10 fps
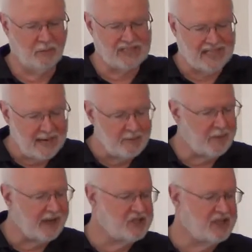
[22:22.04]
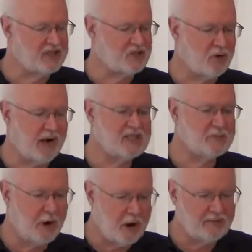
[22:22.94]
redeemed by Jesus
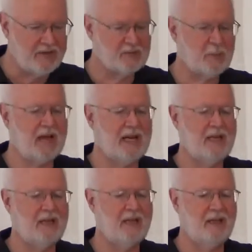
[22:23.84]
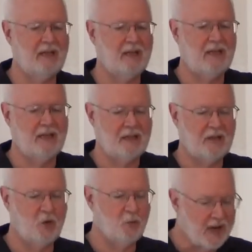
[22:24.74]
Christ, part of his body.
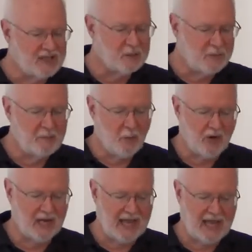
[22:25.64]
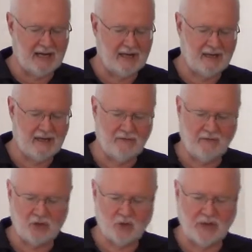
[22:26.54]
You must be born again.
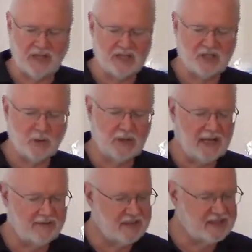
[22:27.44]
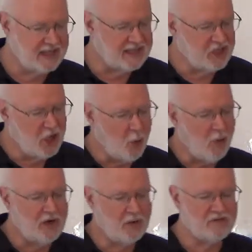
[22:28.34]
1 Corinthians 2.11 says, No
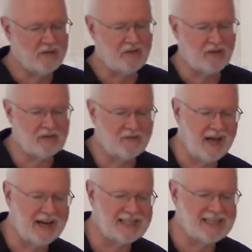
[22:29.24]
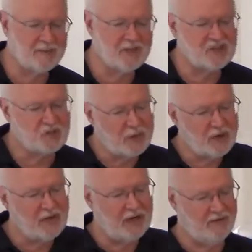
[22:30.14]
one knows the thoughts of God except the
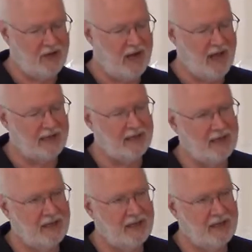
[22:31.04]
Spirit of God.